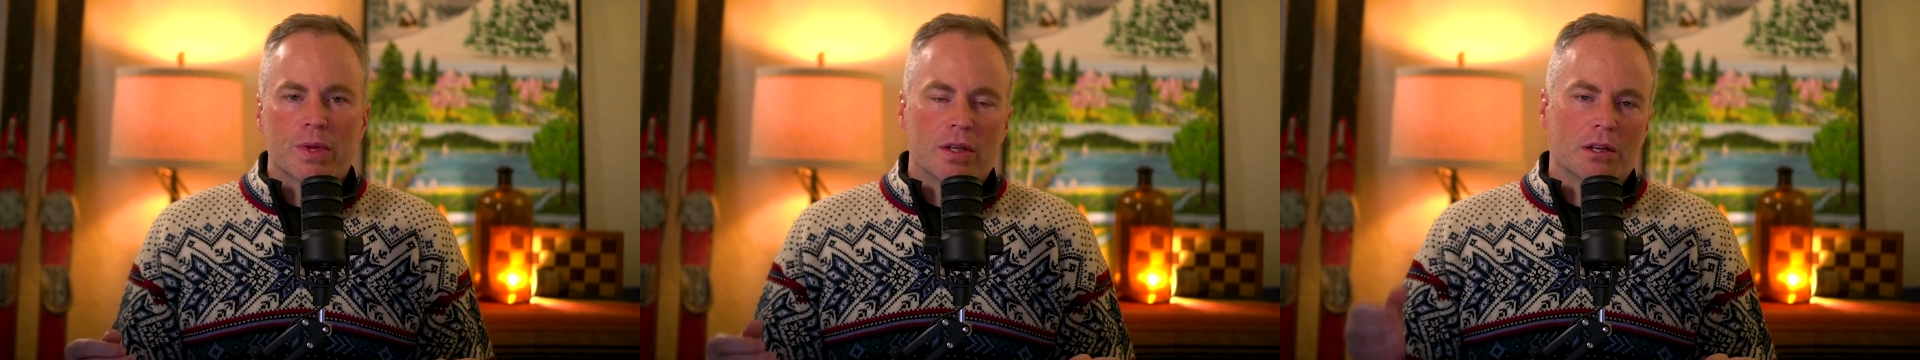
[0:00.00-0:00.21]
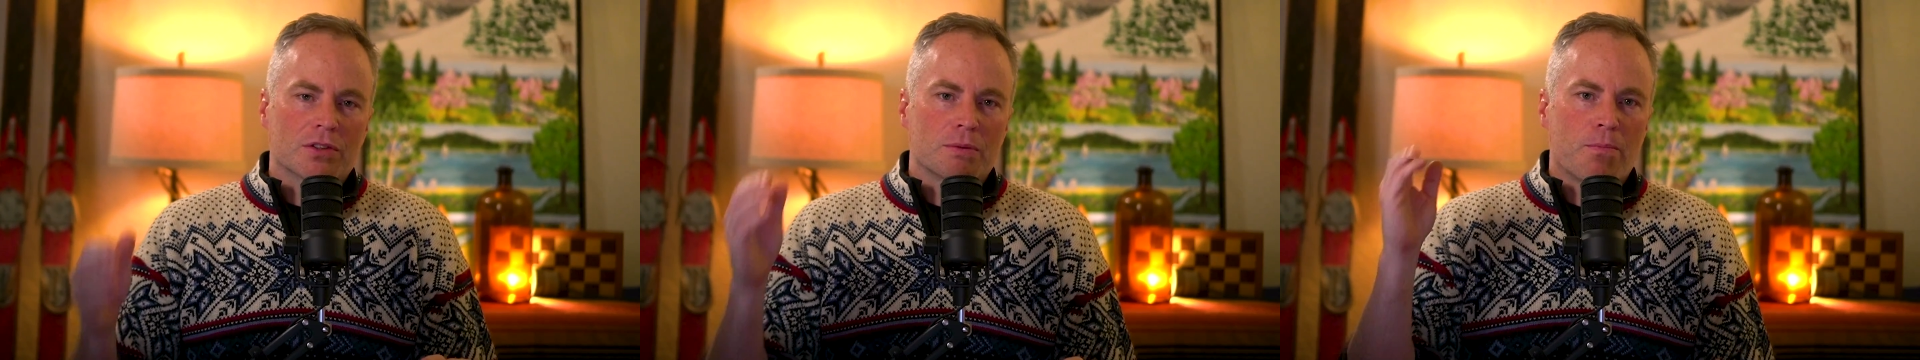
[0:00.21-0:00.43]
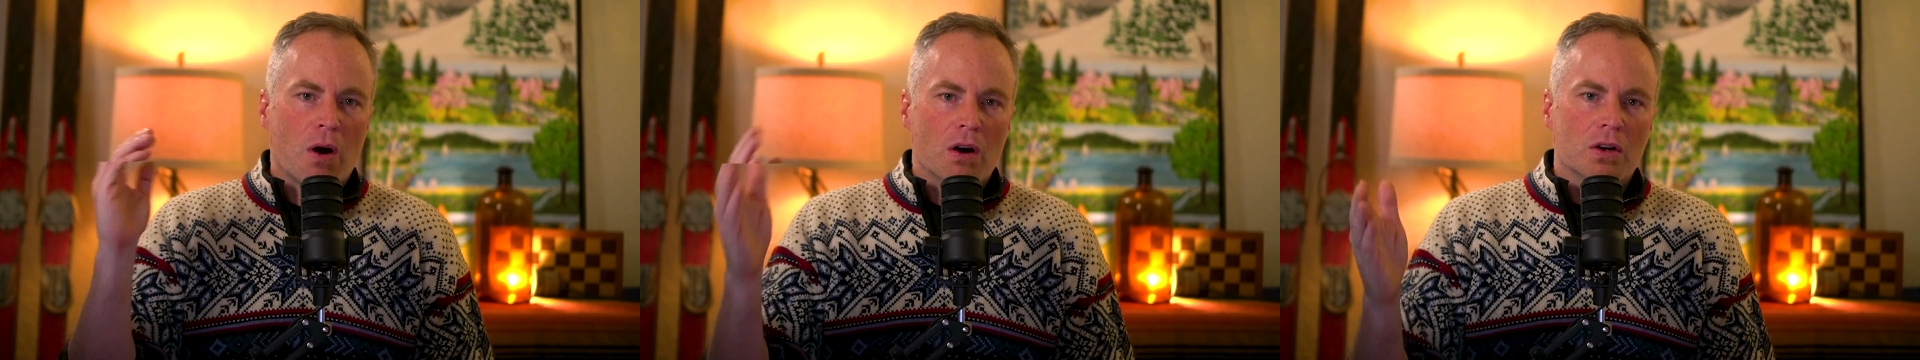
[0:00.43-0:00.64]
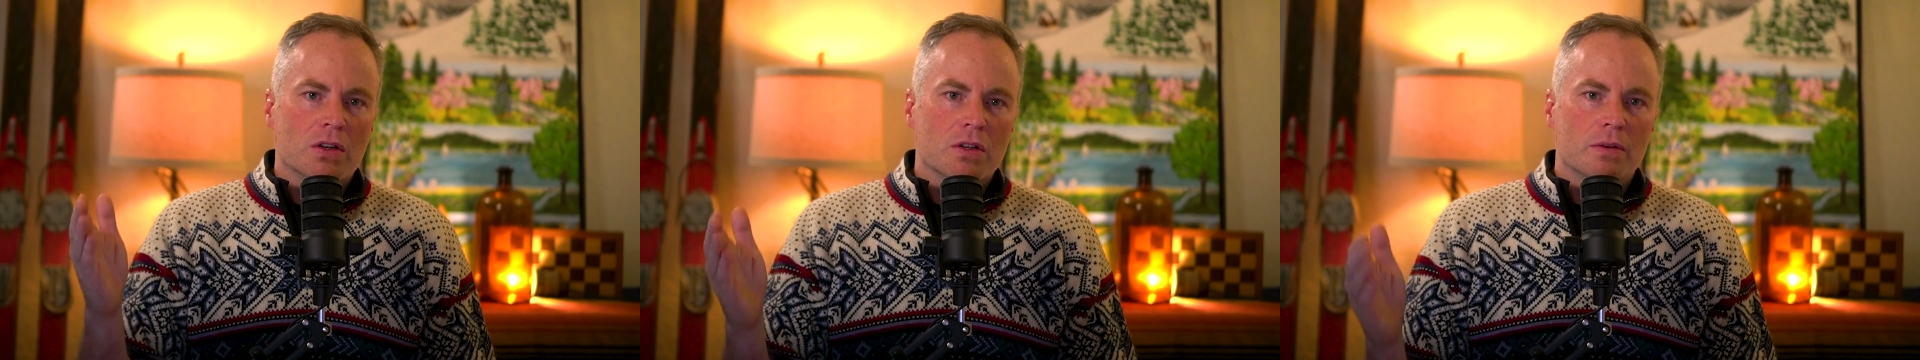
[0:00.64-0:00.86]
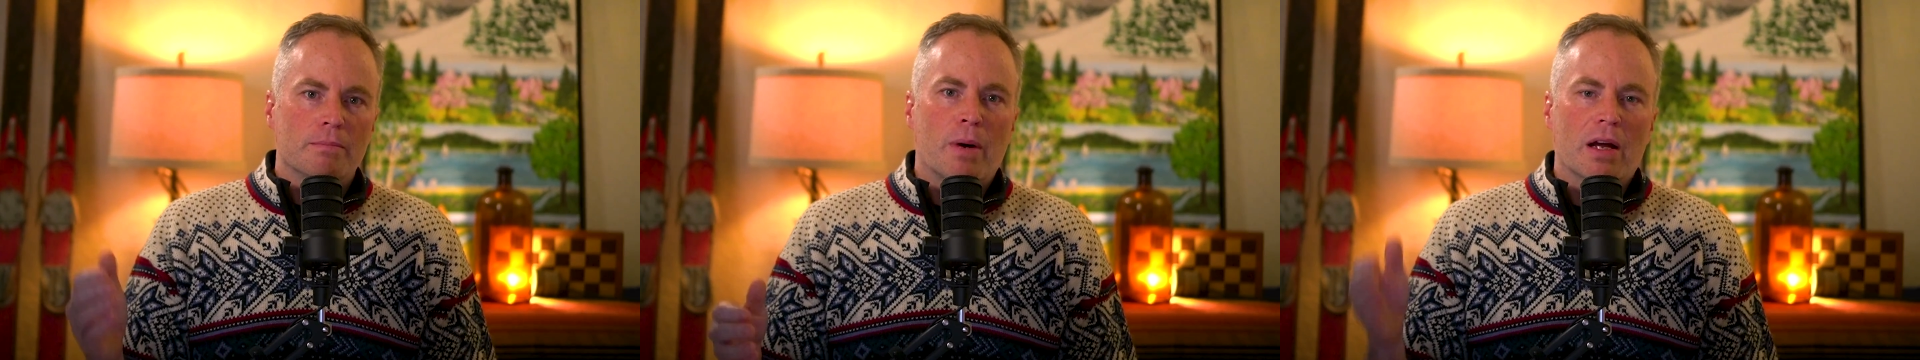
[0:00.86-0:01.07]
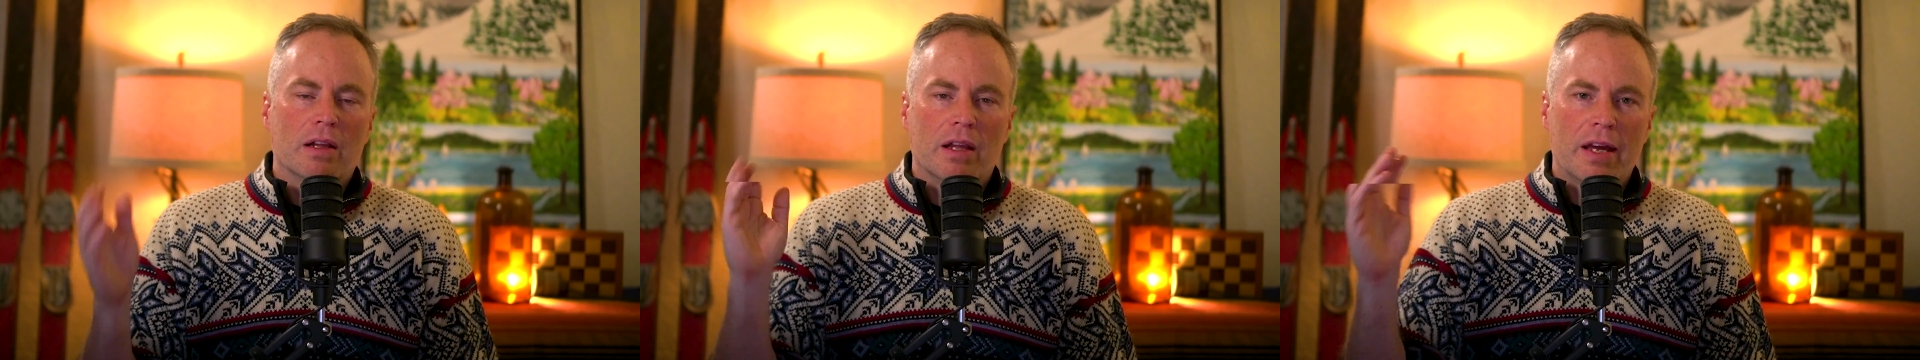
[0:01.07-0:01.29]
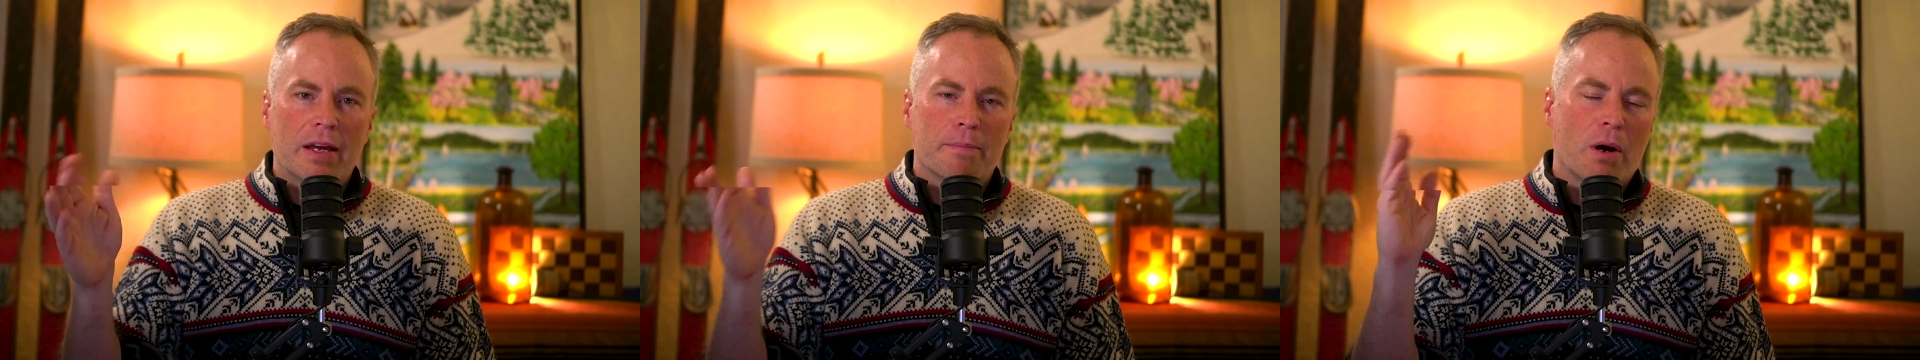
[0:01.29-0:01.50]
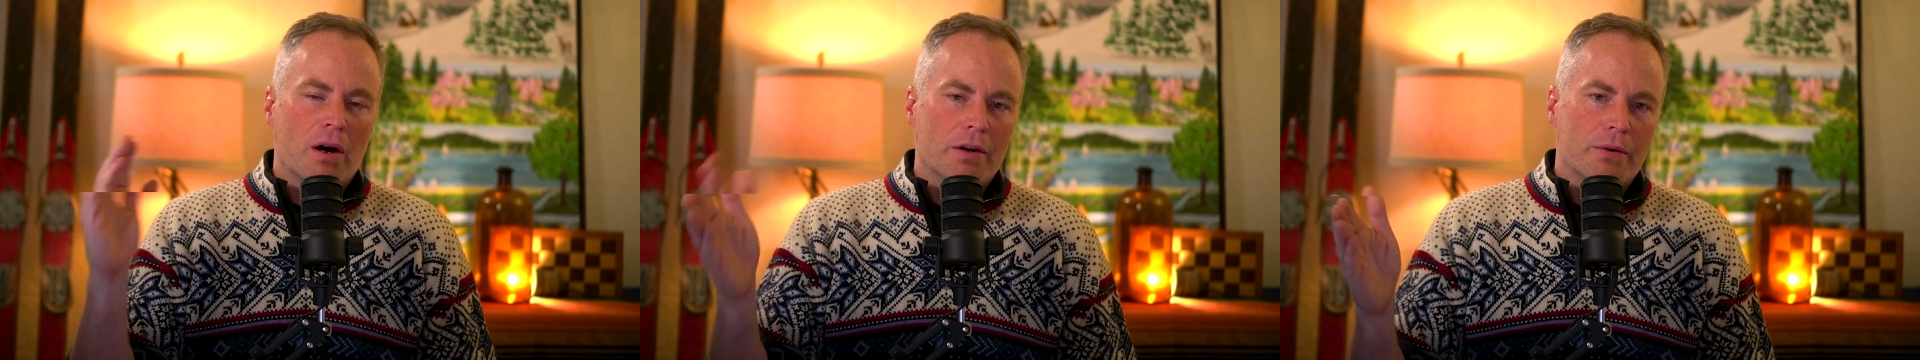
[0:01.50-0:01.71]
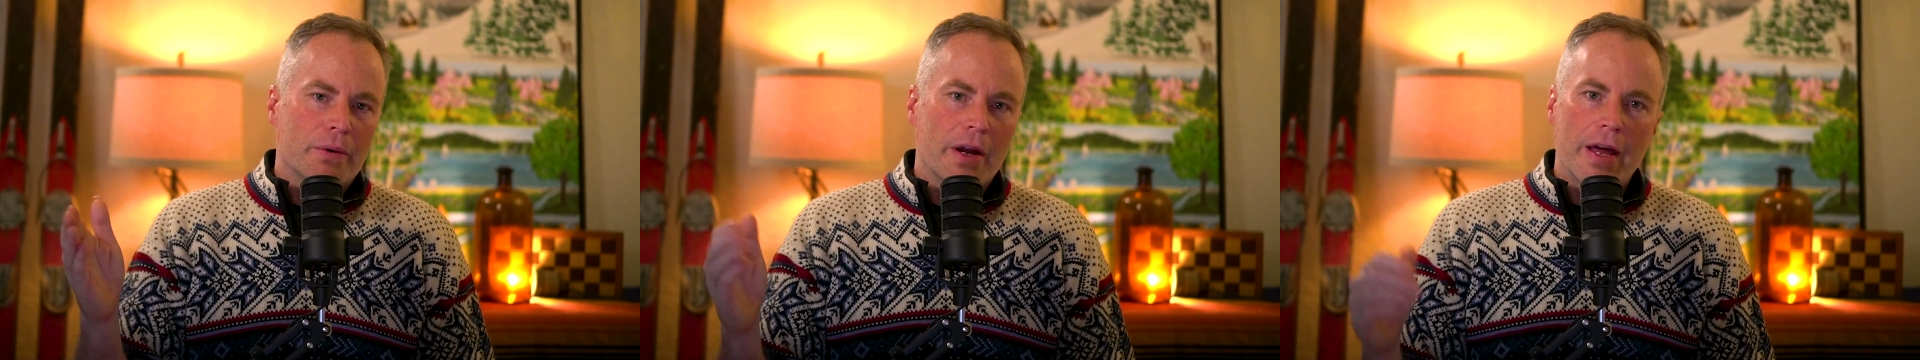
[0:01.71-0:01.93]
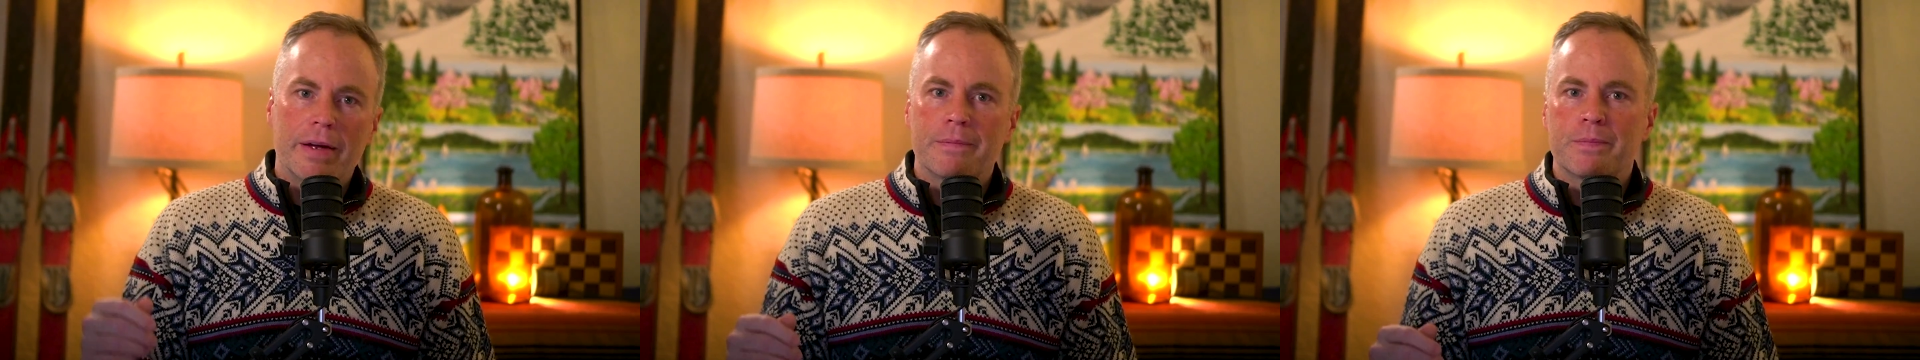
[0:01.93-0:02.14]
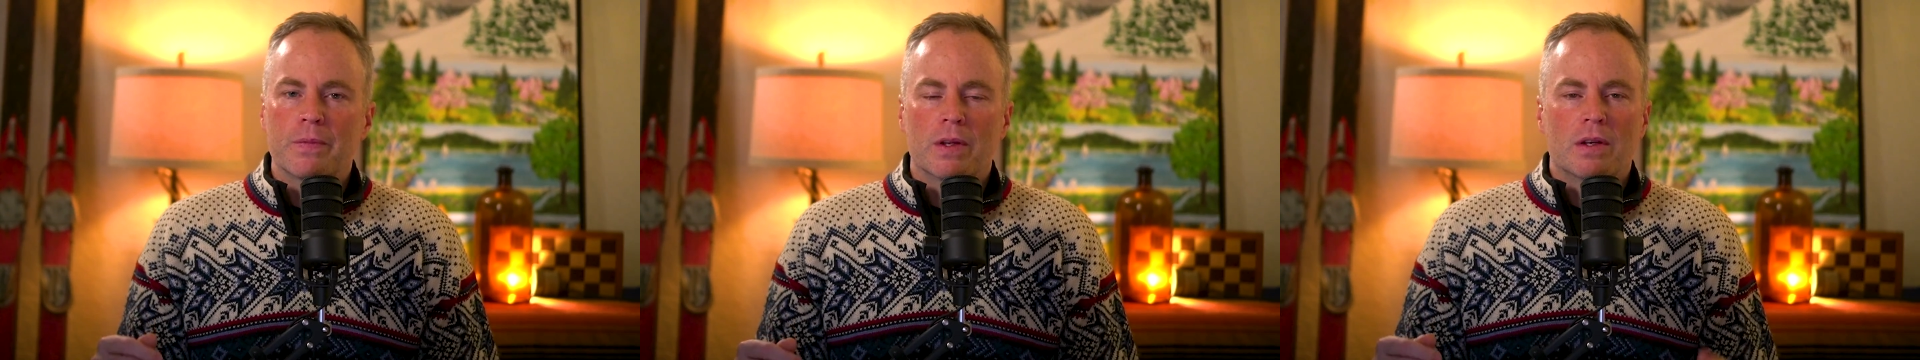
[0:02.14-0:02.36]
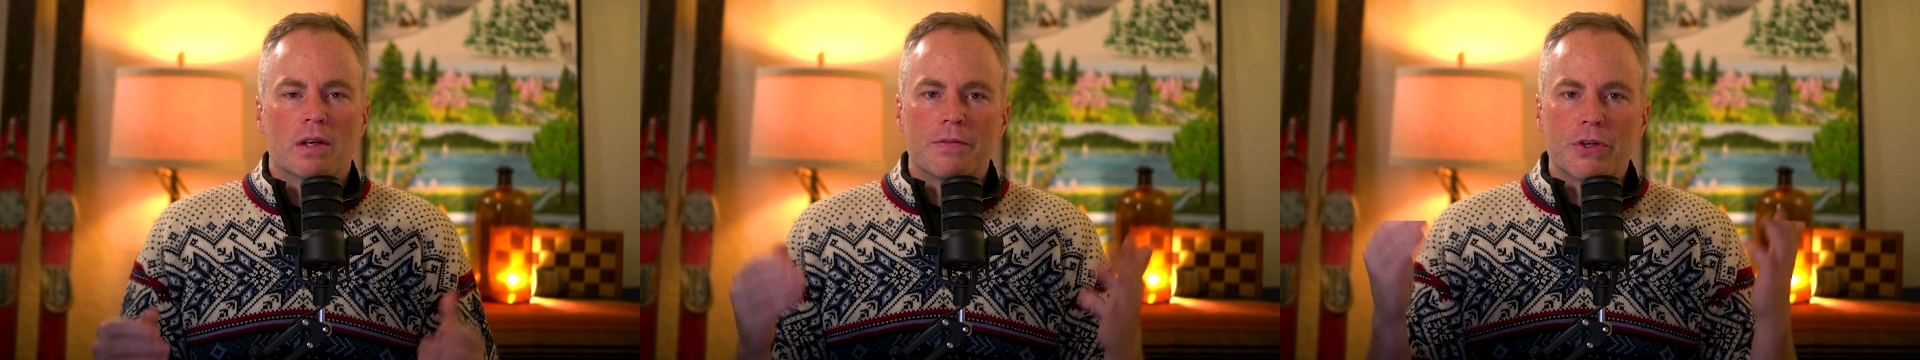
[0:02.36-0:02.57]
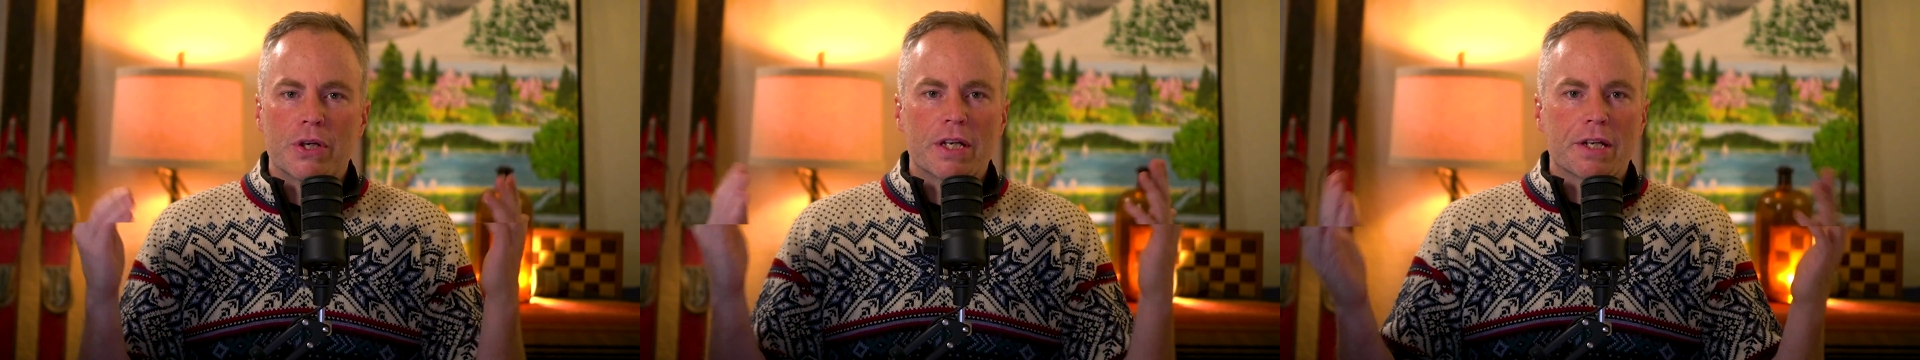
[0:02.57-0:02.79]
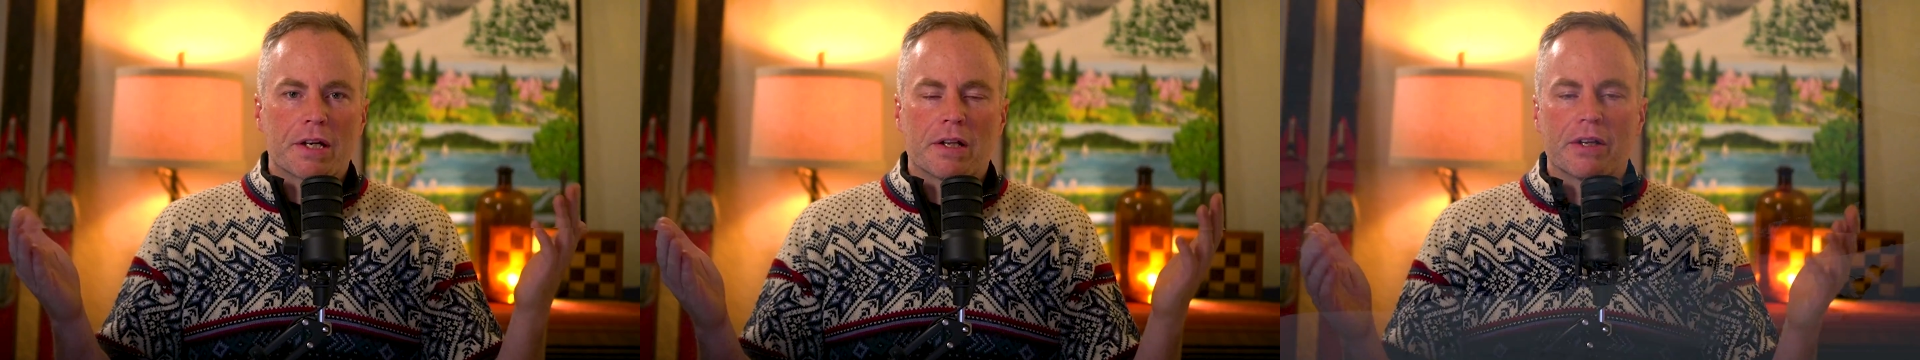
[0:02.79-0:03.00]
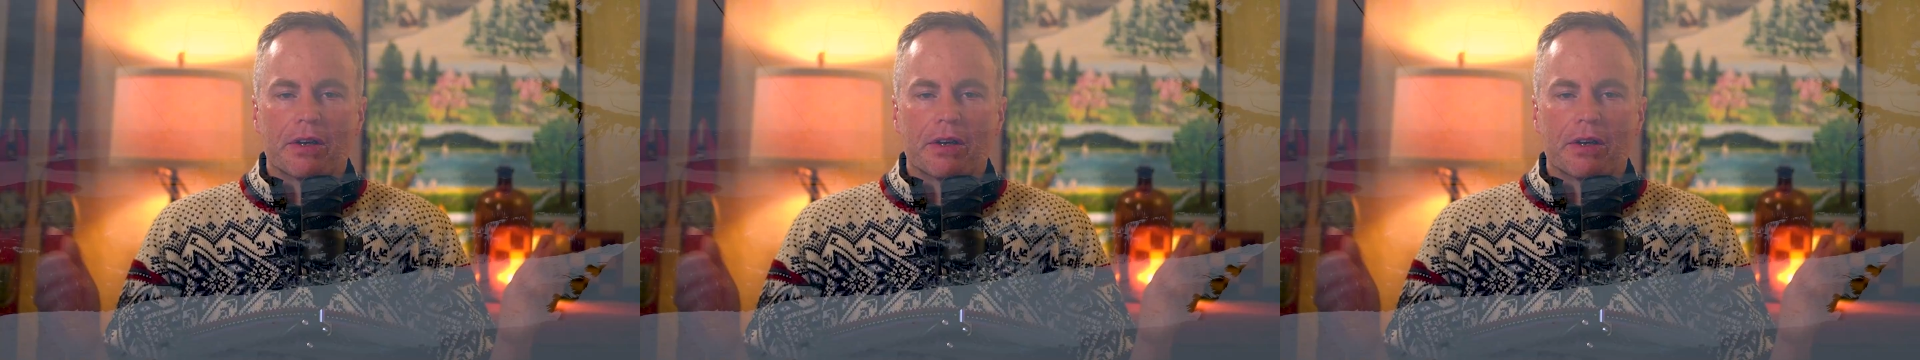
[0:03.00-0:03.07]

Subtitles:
it's marked by Lake Pend Oreille. If you get a clear